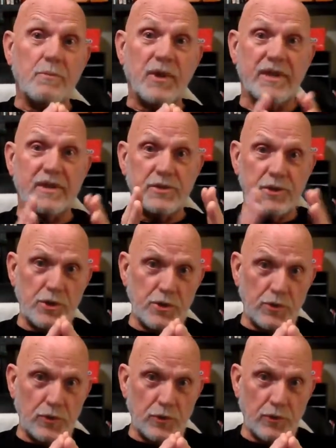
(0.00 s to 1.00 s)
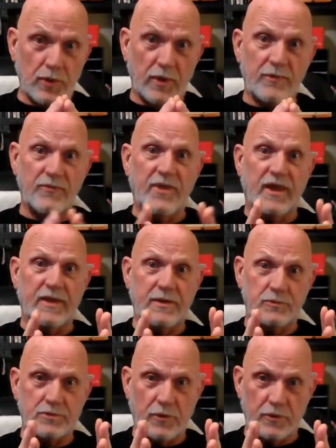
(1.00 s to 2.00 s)
but he knew that
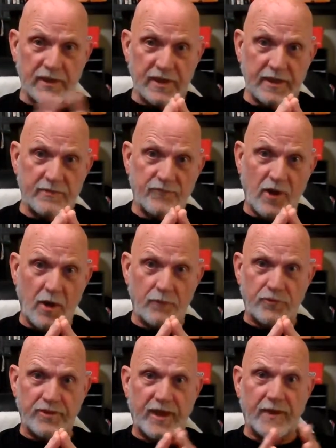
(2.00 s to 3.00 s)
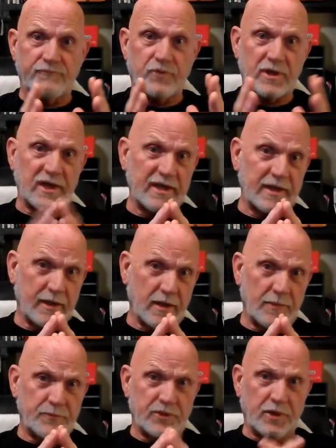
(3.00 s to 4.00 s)
he was going to get involved with that for
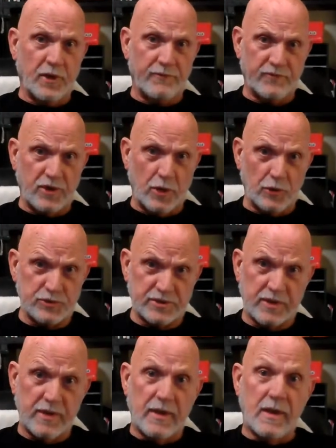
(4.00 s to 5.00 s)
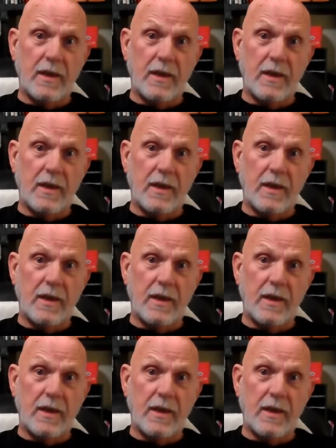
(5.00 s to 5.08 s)
cleaning up the Gulf Coast,